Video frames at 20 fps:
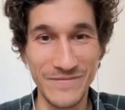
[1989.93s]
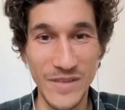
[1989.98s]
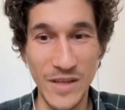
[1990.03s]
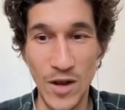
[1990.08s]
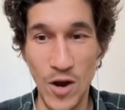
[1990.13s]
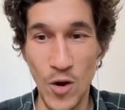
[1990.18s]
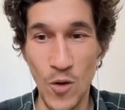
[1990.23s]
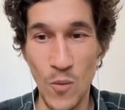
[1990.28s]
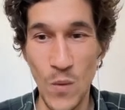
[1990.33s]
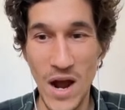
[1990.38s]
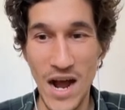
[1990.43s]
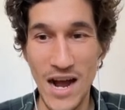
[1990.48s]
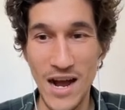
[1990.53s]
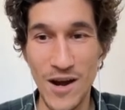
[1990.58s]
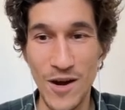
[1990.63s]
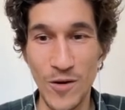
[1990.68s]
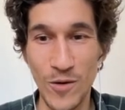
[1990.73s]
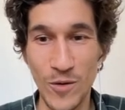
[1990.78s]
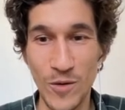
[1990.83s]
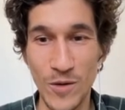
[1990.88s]
Oh
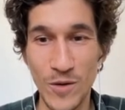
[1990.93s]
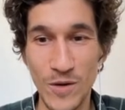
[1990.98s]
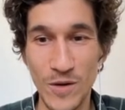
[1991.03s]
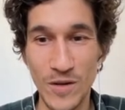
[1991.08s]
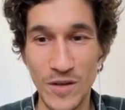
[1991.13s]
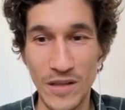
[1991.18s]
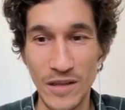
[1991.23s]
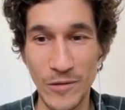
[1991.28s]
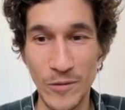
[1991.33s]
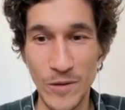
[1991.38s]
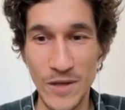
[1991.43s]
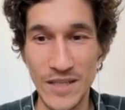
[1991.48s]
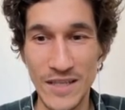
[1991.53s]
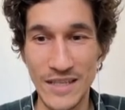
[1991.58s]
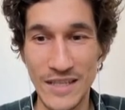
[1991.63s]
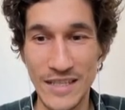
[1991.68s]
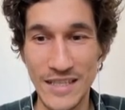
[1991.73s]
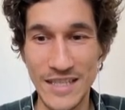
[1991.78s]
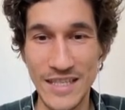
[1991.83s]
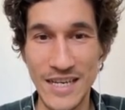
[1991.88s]
wow, look at
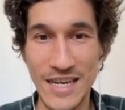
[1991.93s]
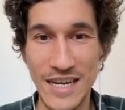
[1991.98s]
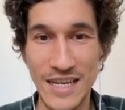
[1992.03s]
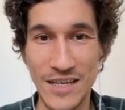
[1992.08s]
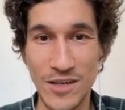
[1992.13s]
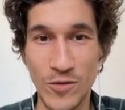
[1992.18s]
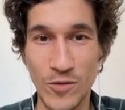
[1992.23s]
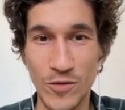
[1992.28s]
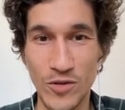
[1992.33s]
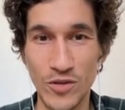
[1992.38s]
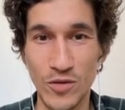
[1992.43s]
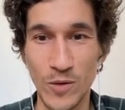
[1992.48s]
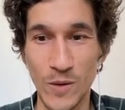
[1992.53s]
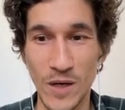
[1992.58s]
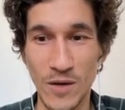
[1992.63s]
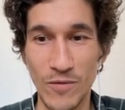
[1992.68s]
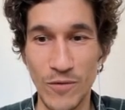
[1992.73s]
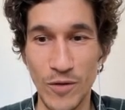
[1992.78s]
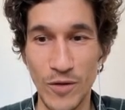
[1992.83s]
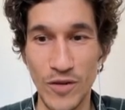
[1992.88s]
this guy who is going
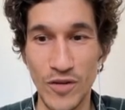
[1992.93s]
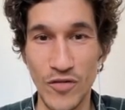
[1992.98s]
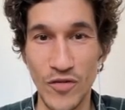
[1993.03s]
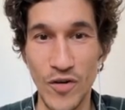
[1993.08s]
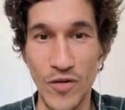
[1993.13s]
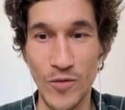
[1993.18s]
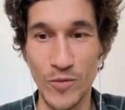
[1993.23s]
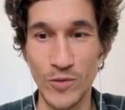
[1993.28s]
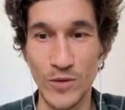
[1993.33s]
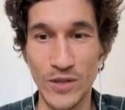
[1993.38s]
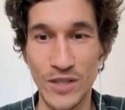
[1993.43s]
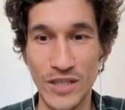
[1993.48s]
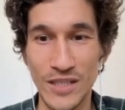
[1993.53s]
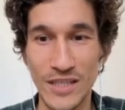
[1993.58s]
for the road.